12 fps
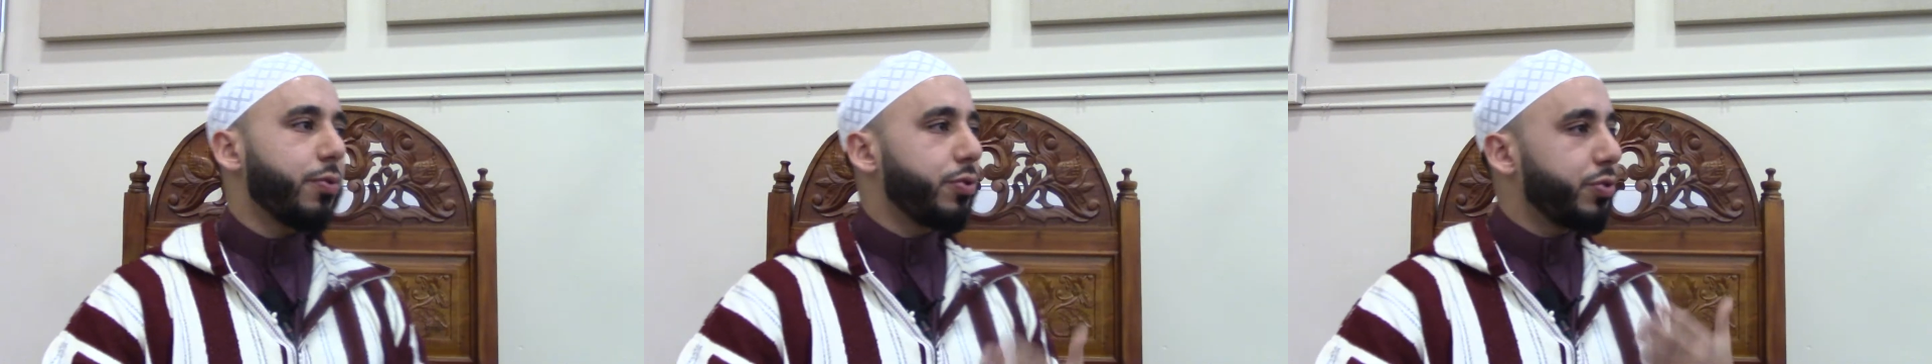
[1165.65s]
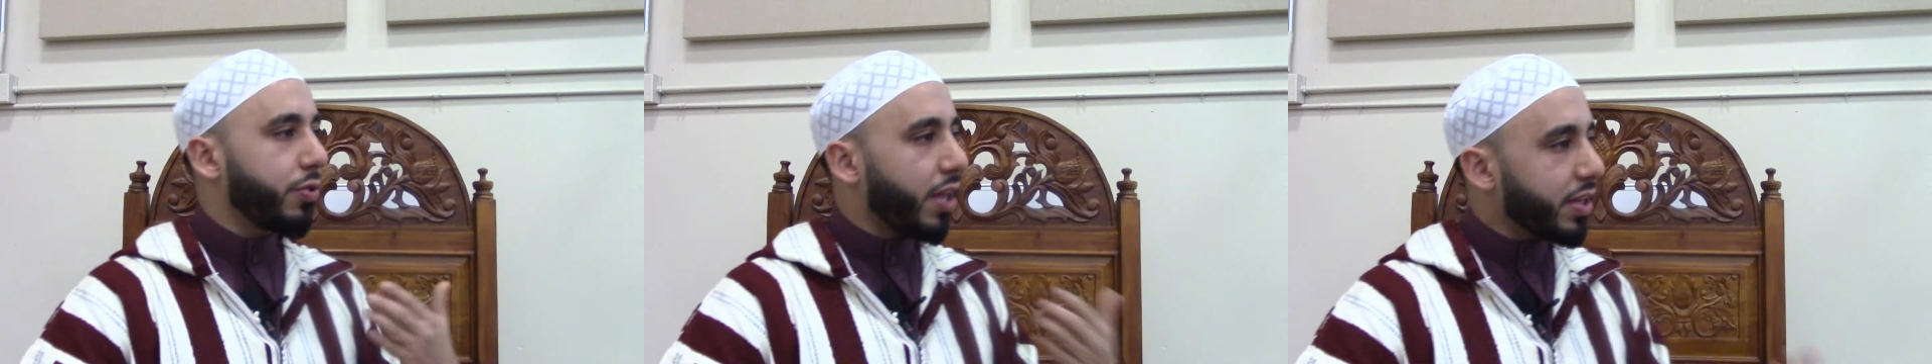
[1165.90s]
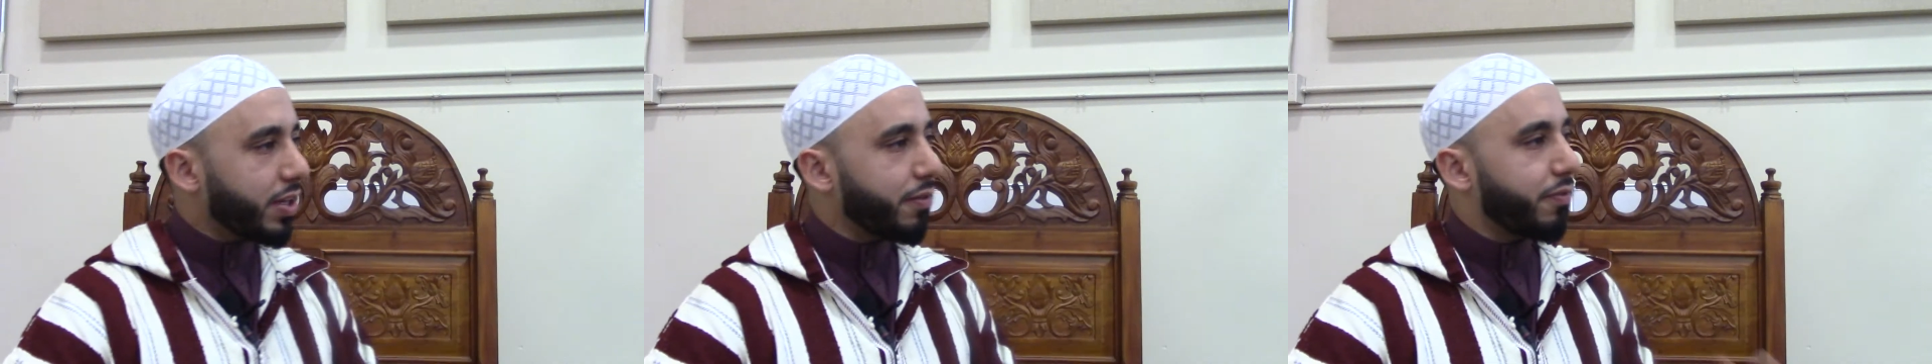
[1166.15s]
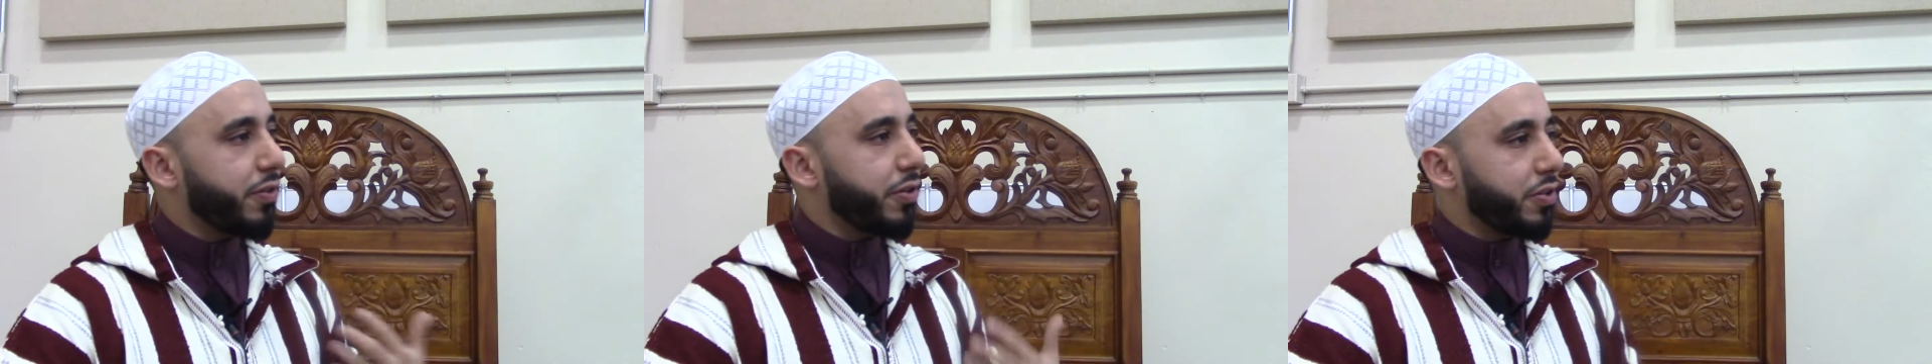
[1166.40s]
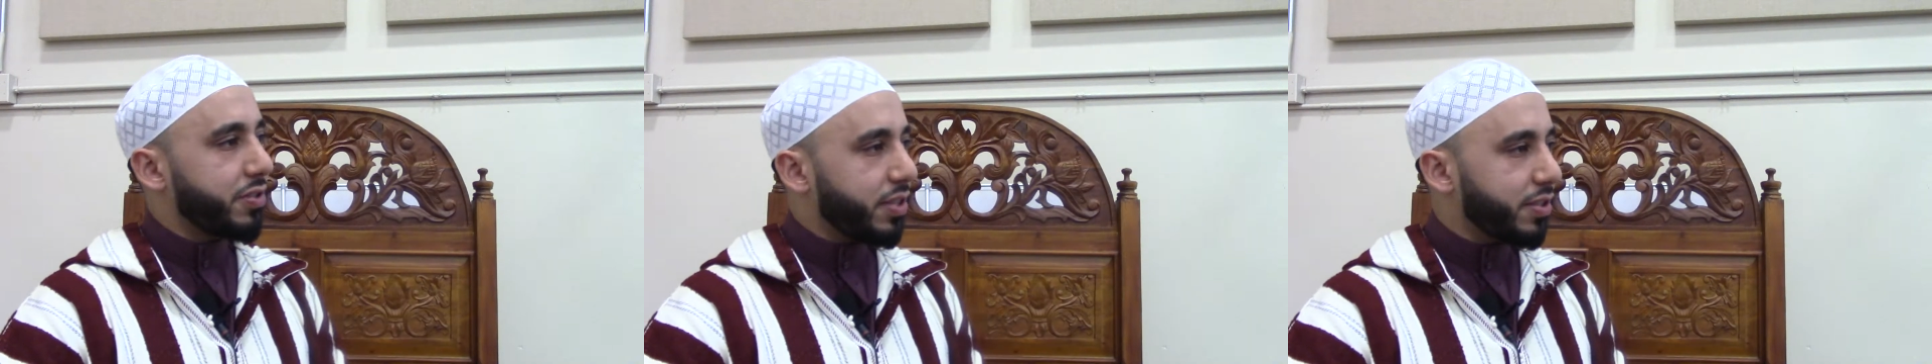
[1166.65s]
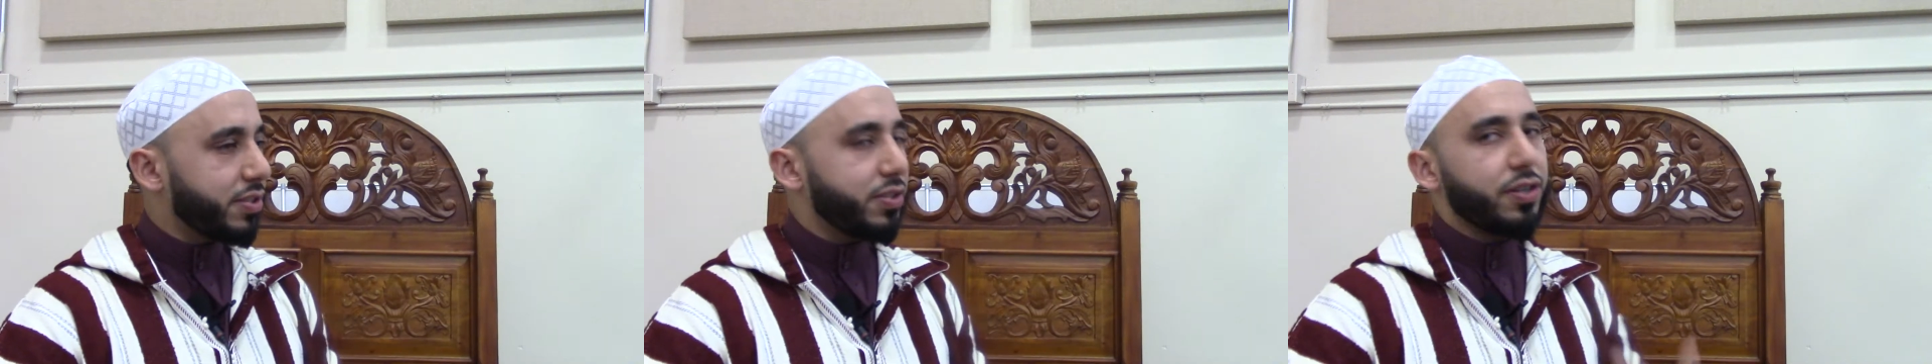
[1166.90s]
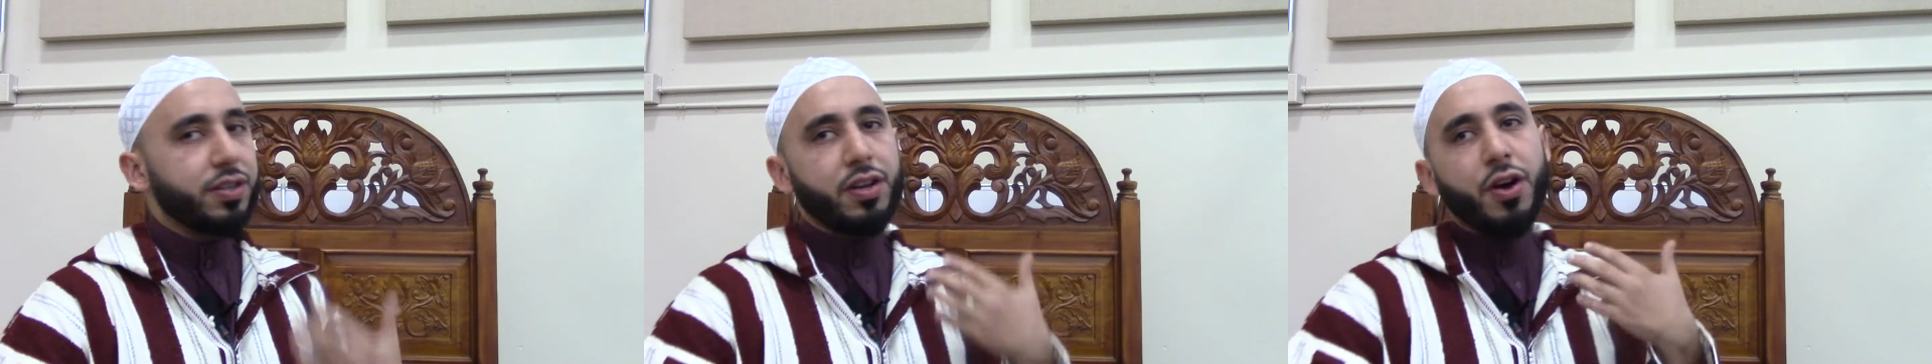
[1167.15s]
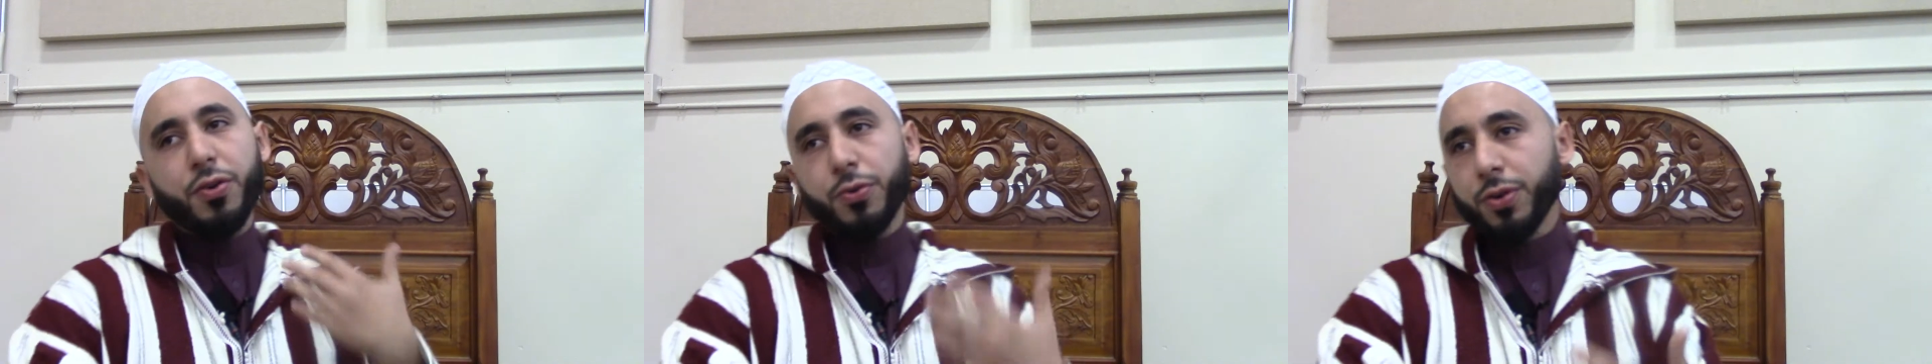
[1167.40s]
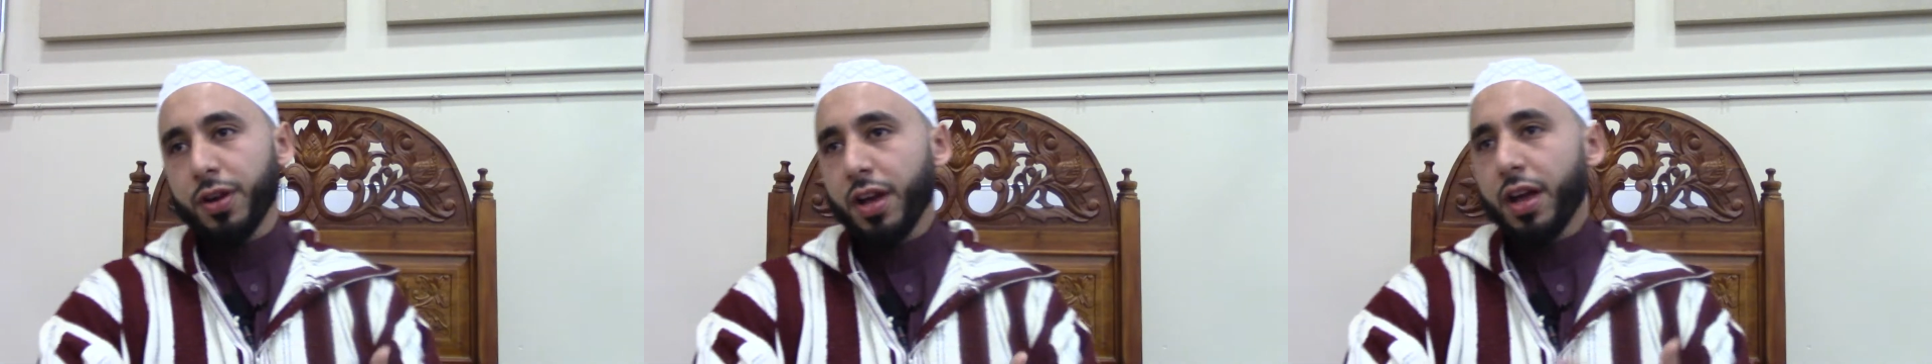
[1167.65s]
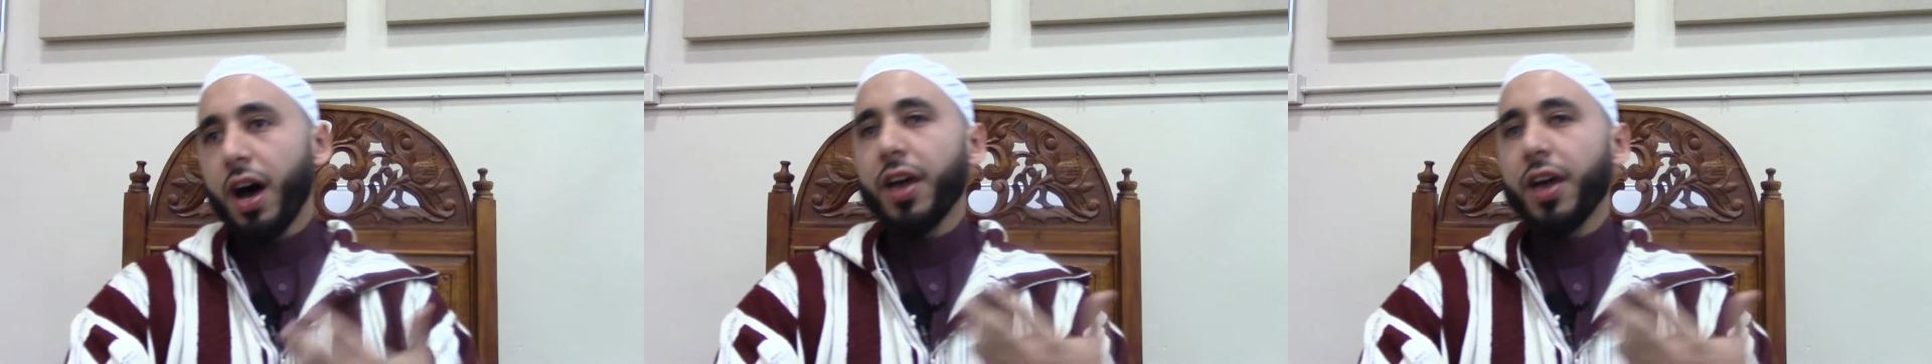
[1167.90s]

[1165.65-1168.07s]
Would you like it for your sister? No.